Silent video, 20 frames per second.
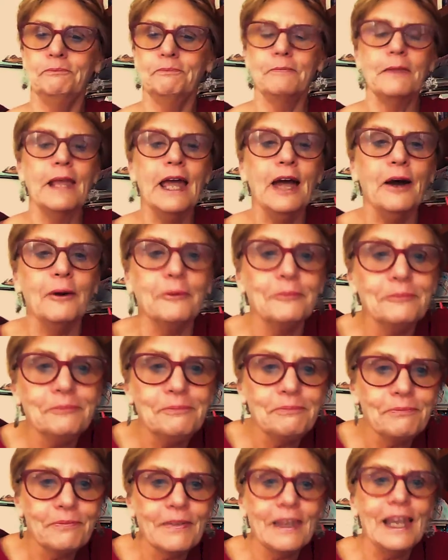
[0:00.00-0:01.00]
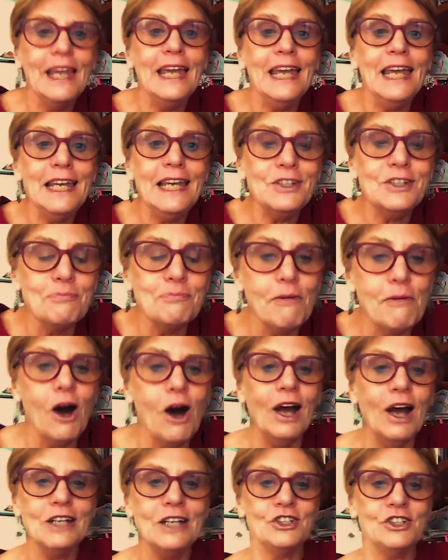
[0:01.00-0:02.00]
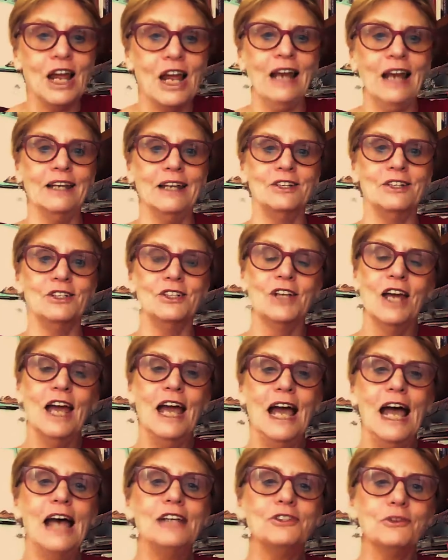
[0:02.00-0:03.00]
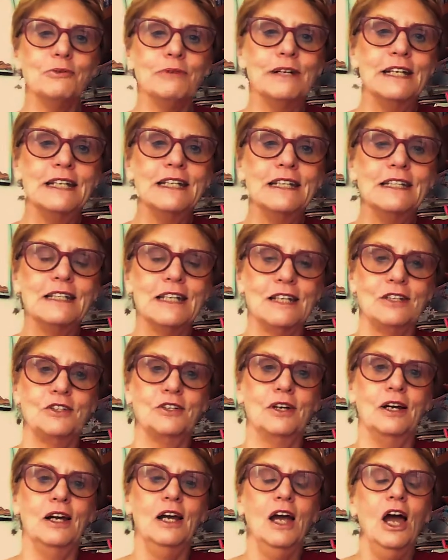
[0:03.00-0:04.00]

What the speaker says: Now, here's my challenge as a reading teacher.